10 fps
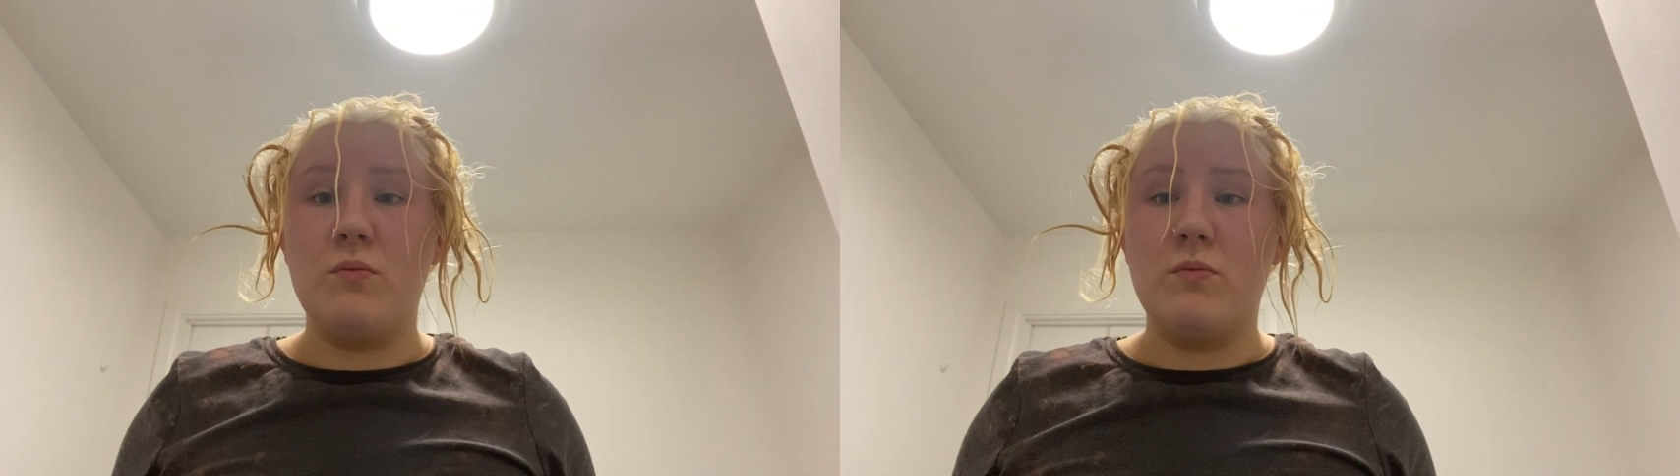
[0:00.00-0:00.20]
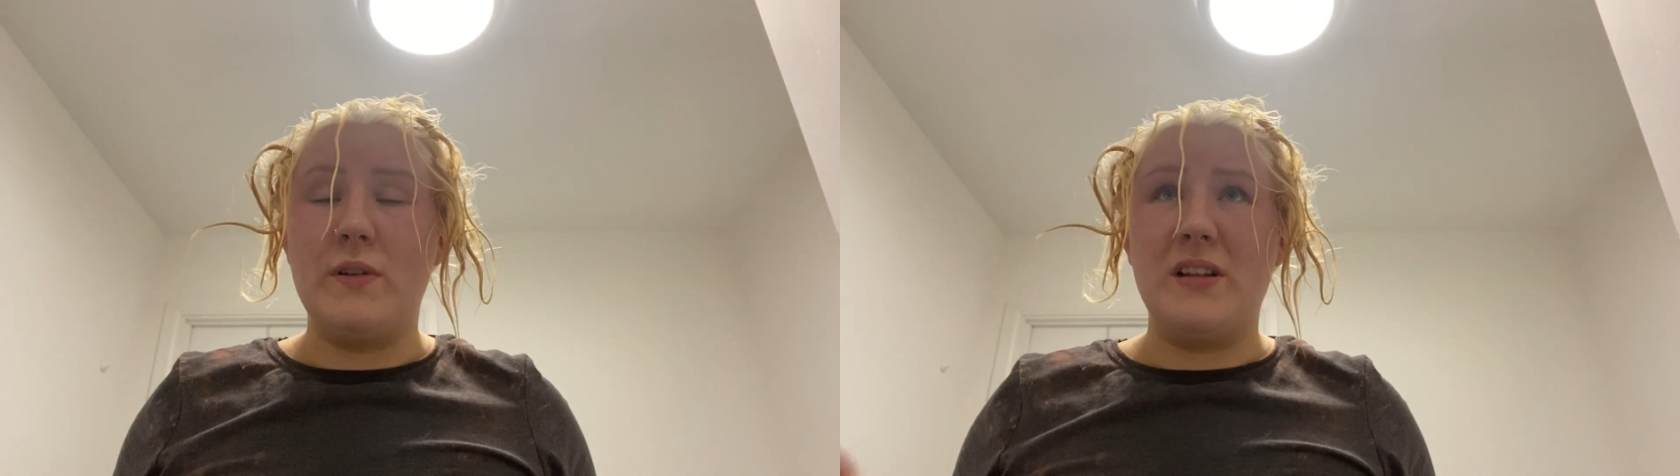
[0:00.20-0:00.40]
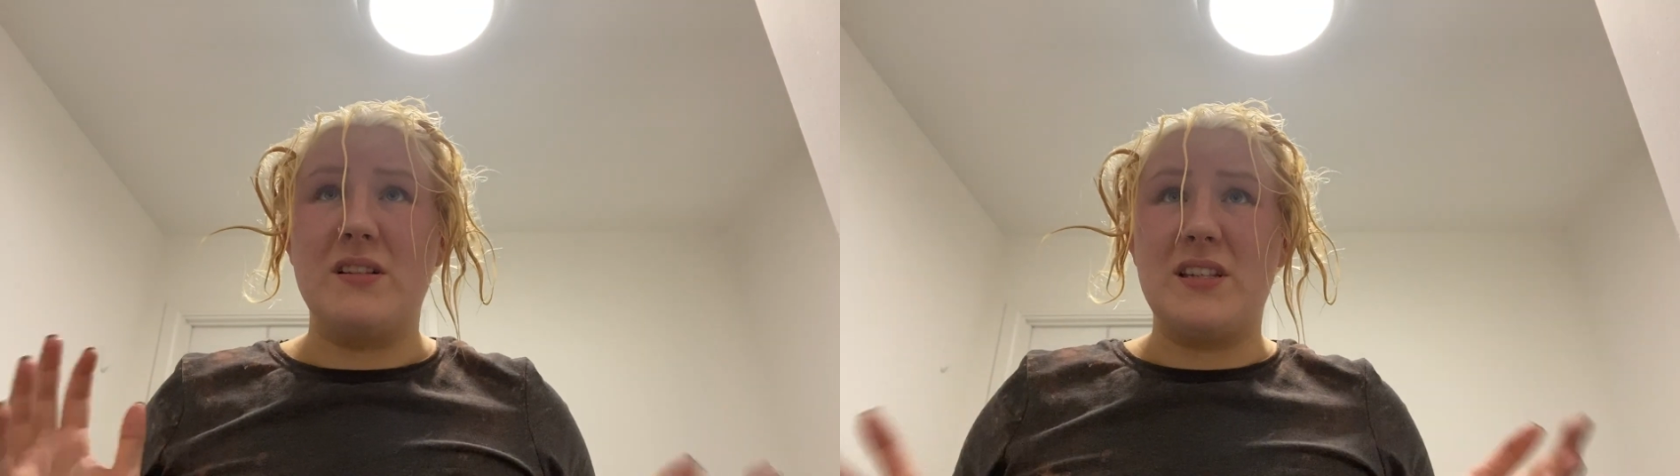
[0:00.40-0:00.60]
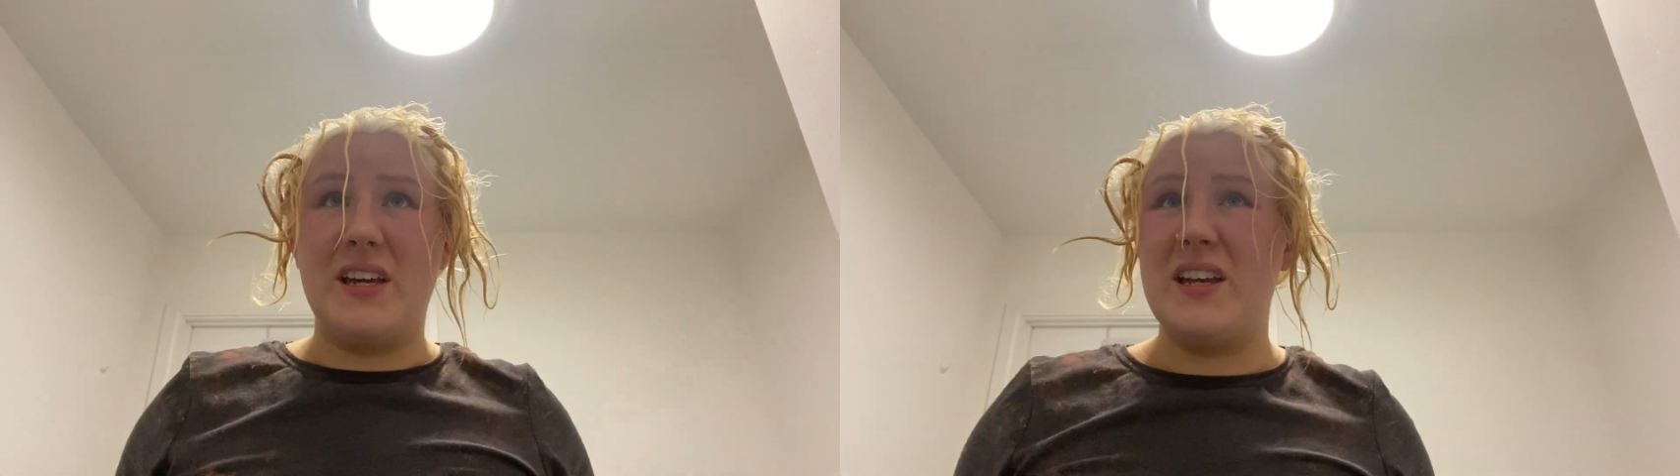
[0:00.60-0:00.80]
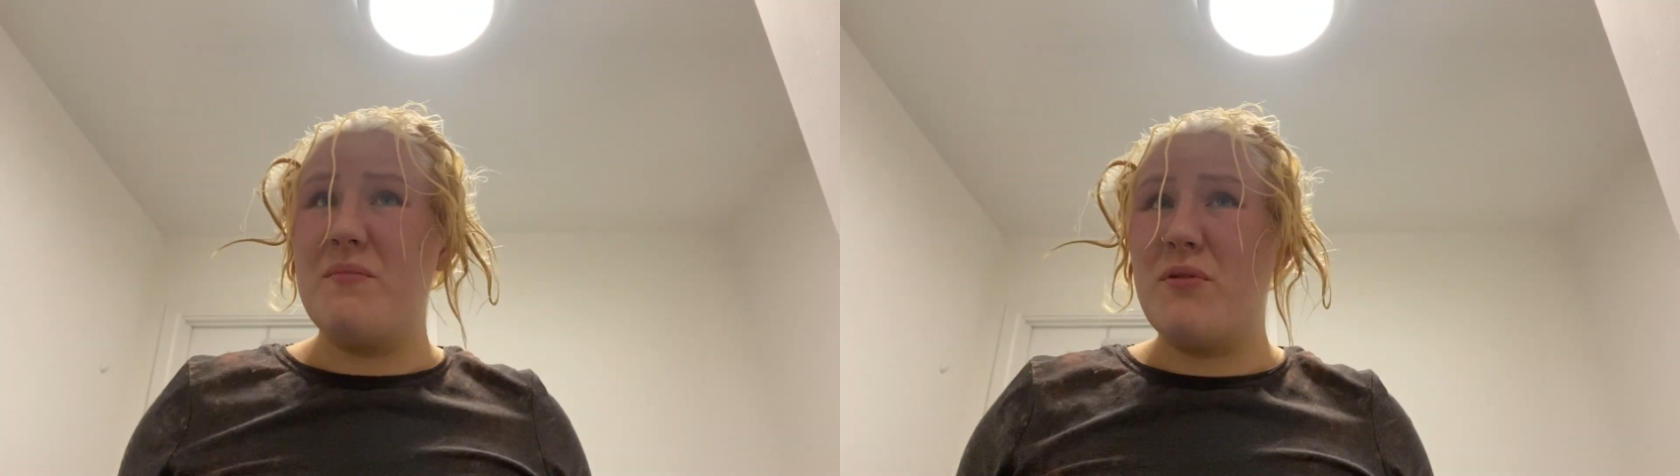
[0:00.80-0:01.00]
we'll
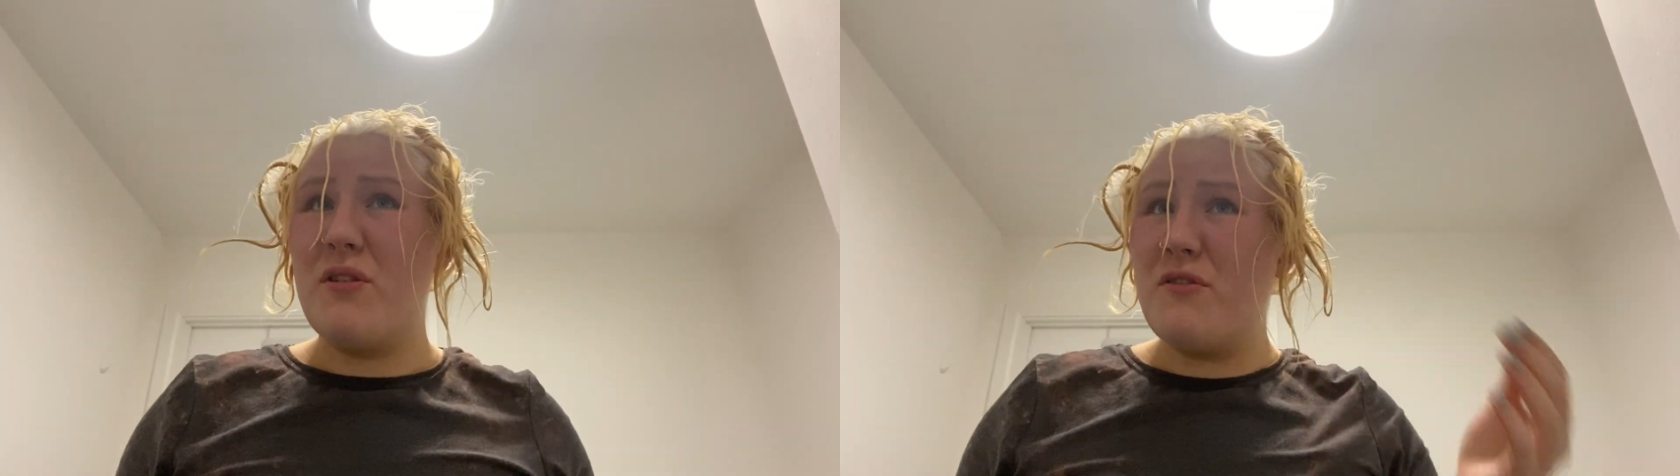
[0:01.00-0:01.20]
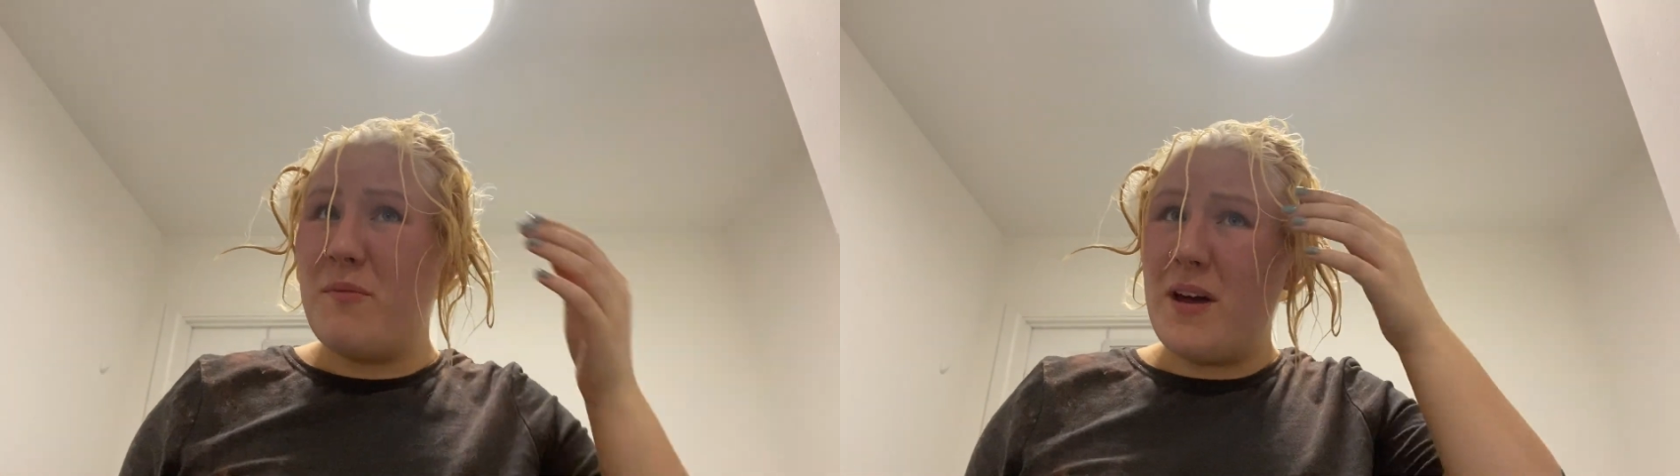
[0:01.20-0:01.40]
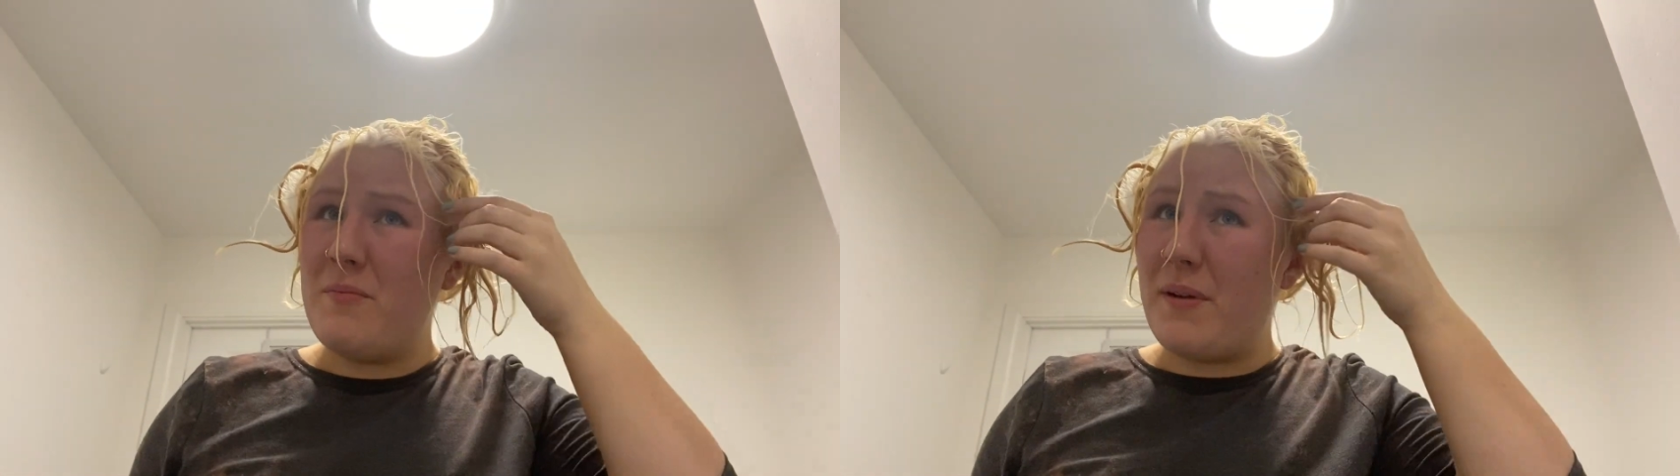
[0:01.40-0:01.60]
see an improvement,